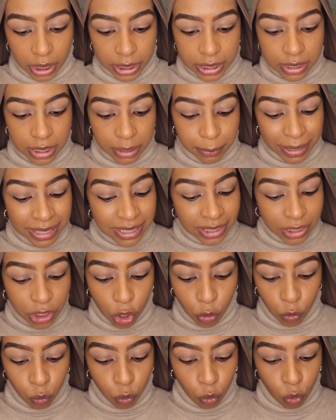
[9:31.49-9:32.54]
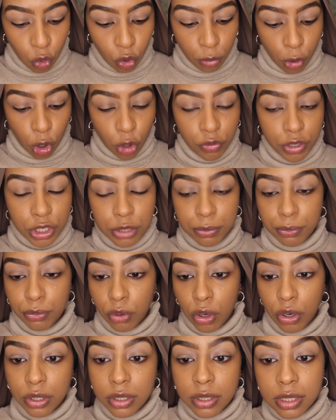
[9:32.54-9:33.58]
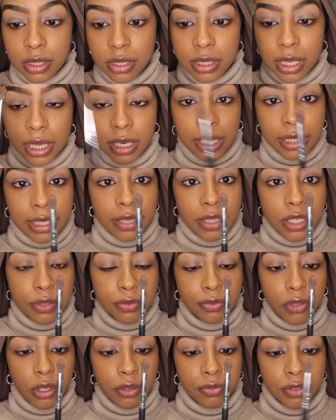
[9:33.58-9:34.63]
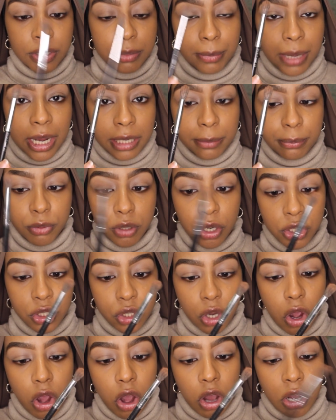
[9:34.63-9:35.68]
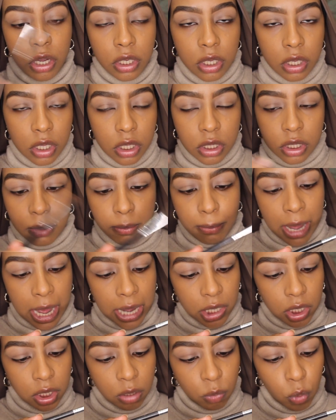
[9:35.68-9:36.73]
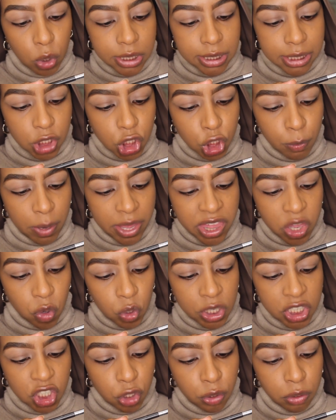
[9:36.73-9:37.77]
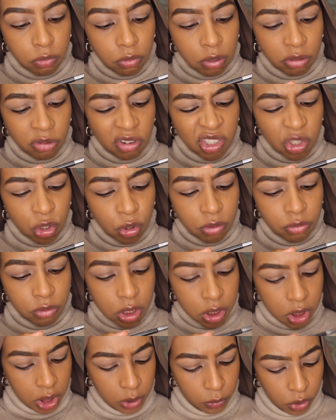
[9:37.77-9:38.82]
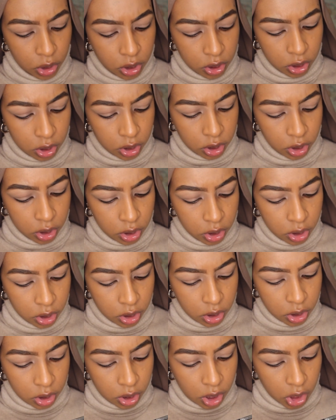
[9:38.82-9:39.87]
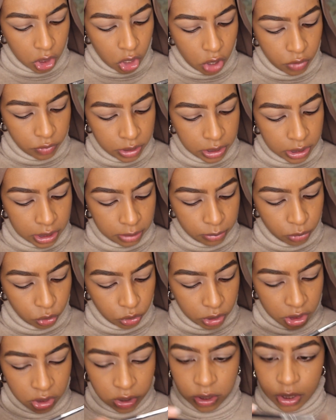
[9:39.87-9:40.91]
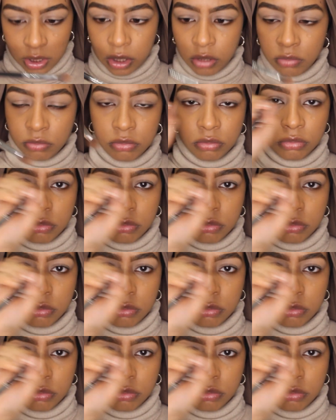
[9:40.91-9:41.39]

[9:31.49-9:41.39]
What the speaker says: It's like basically a warm orange bronze, and I get this fluffy MAC brush. Oh, the MAC, what is it? 283, 233, 236, what is it? I can't read it anymore. Can you see it?